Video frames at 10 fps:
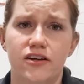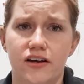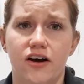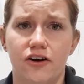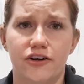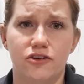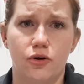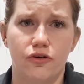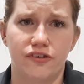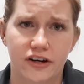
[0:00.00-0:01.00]
call your
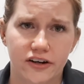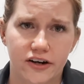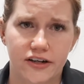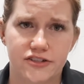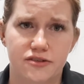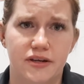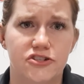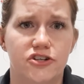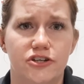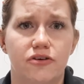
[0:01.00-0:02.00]
local veterinarian to make
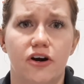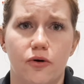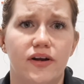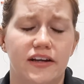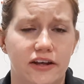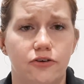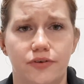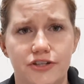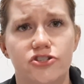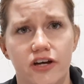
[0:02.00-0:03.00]
sure you can go in and get a
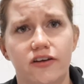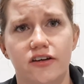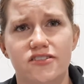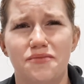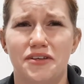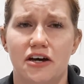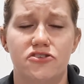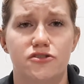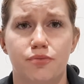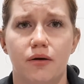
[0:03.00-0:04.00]
recheck, because something else
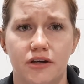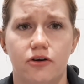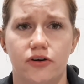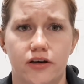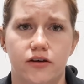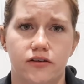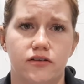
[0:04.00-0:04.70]
is probably going on.